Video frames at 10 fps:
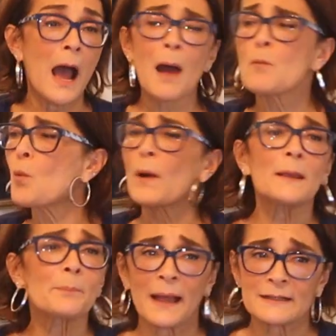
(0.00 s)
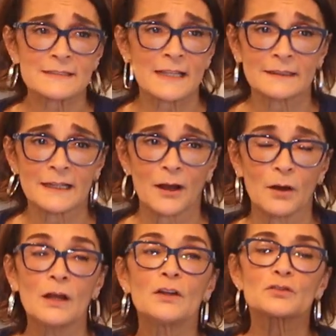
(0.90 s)
I'm way past that now.
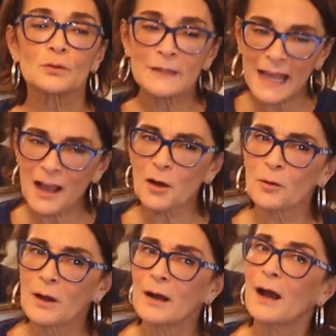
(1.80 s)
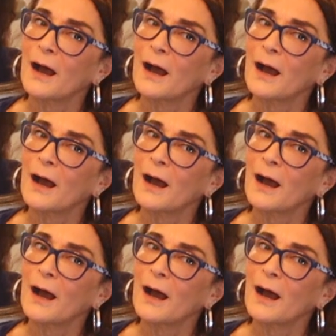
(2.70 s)
So now,